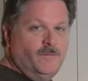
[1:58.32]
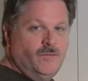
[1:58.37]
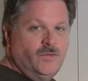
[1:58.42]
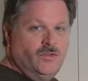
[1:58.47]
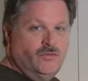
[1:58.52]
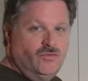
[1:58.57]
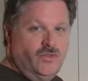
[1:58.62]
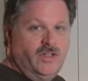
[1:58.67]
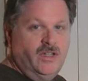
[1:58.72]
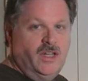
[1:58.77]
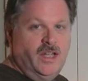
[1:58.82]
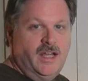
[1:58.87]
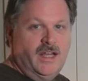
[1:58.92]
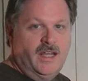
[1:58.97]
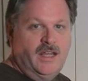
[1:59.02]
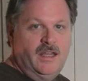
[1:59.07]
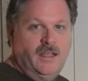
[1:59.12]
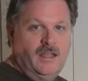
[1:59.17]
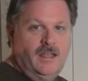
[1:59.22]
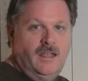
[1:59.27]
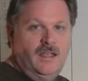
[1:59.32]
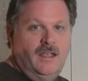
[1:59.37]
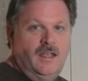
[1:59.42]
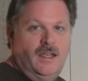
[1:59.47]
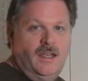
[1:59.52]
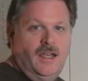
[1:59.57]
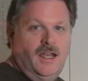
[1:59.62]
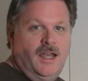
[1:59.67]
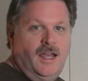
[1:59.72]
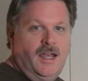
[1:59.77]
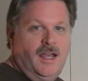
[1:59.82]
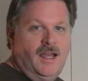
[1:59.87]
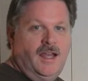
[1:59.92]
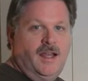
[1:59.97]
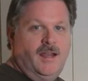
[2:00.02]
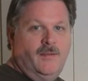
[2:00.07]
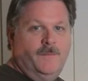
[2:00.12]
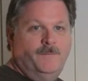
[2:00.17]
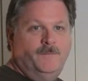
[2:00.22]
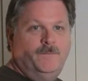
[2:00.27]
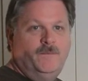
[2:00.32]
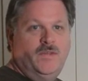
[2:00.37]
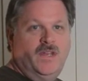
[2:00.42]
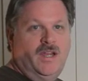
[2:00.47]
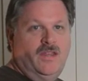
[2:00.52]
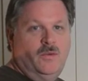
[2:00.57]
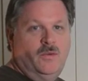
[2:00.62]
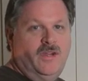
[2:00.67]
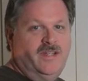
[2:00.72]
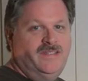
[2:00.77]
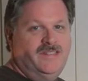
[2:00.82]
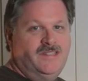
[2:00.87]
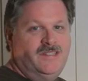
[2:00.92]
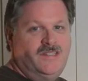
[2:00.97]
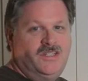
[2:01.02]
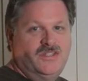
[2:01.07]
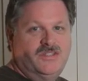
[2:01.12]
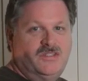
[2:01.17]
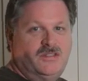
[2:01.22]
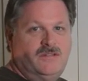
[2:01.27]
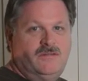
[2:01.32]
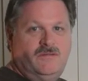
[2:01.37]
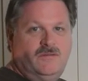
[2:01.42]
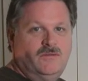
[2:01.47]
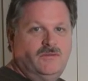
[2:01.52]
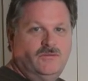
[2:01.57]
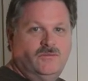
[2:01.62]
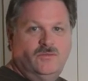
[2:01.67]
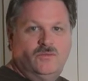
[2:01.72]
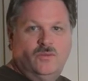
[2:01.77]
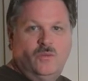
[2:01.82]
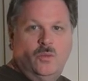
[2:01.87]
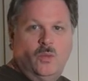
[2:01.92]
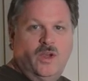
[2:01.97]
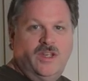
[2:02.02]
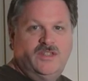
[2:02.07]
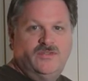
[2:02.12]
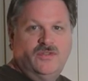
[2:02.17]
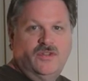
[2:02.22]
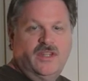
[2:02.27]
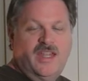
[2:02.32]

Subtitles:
real honey. Otherwise, it's just wasteful